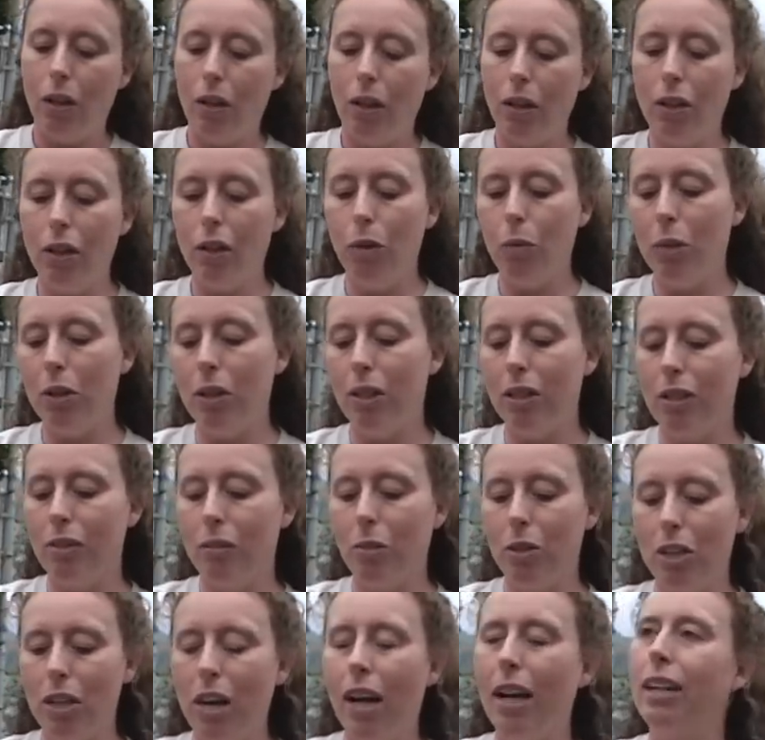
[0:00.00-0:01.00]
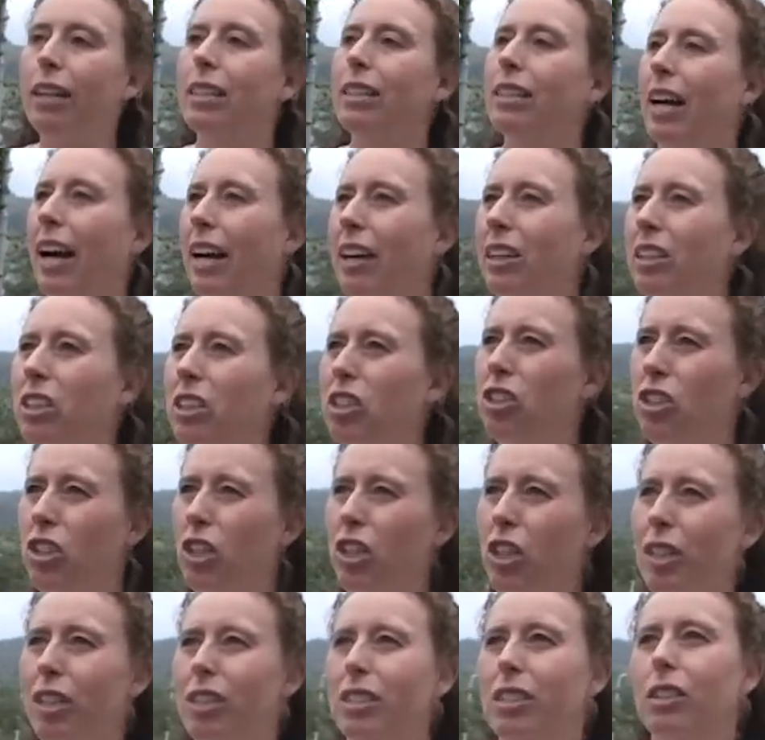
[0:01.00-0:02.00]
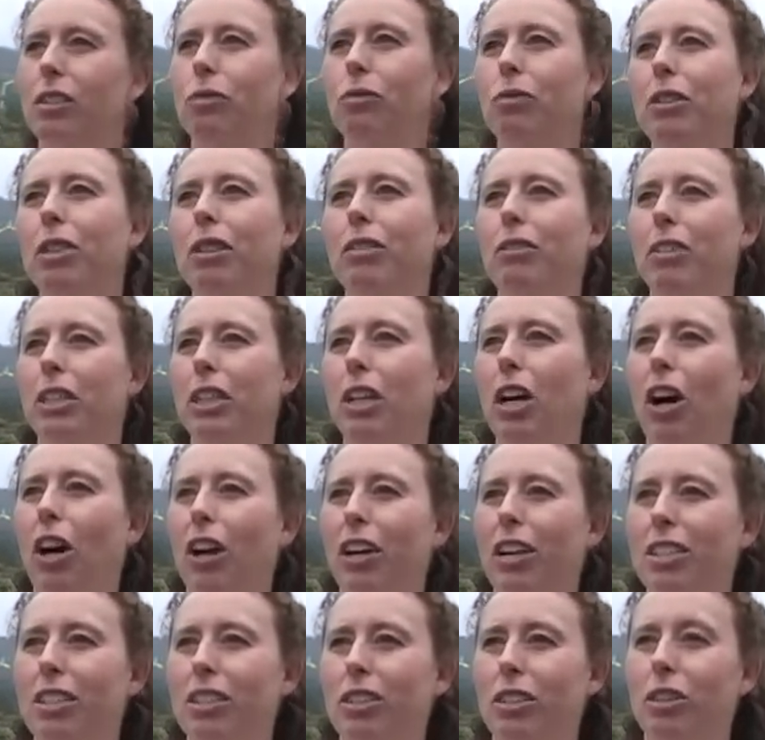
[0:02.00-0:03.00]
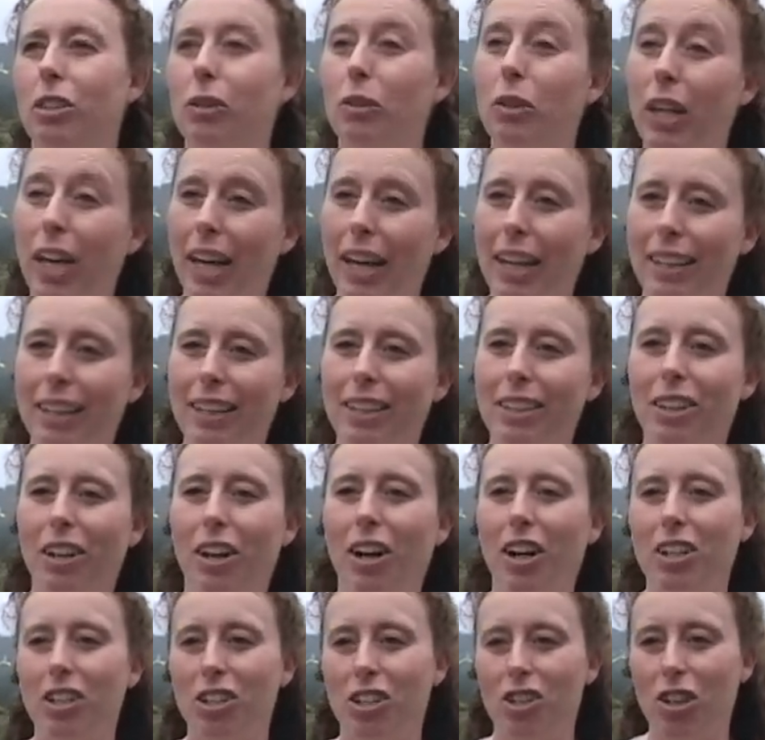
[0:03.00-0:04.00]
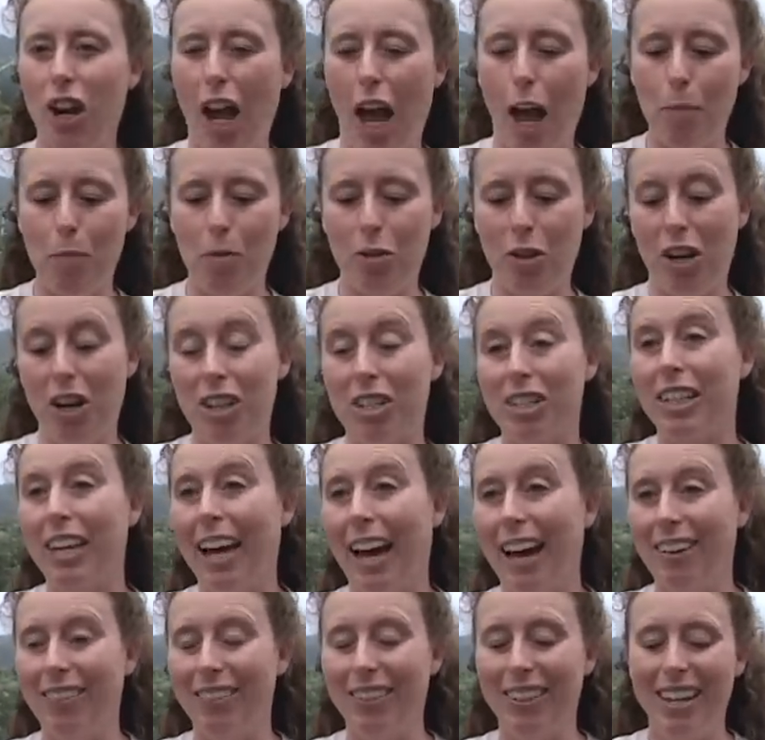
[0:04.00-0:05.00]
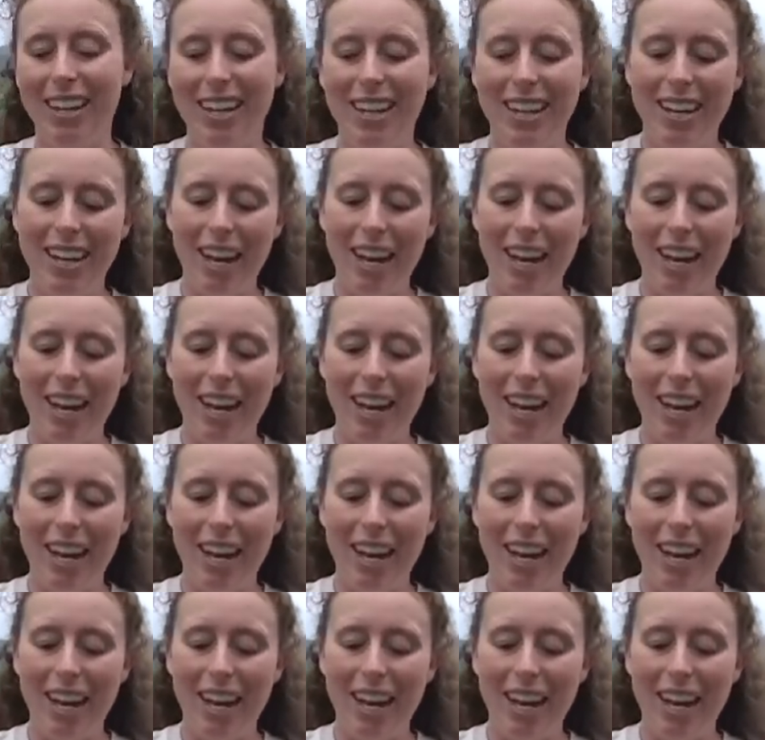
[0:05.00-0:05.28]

You know, we're, we're not entirely sure because they're really, really hard to locate. They're hard to trap. They're hard to count.